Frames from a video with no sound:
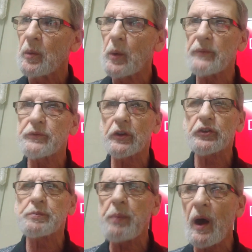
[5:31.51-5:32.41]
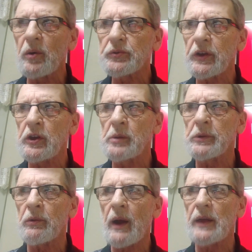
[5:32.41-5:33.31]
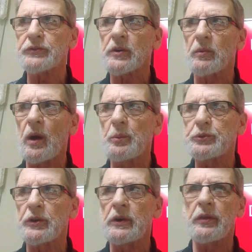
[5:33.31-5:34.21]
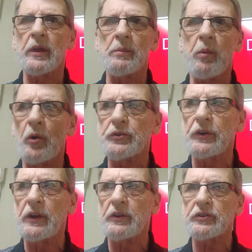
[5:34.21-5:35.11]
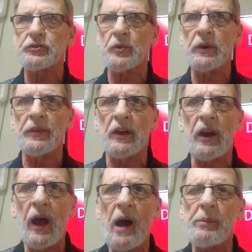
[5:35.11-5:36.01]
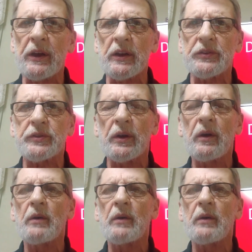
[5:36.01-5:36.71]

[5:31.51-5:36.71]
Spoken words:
We have to expose the human rights corruption in the abortion industry and the lobbyists.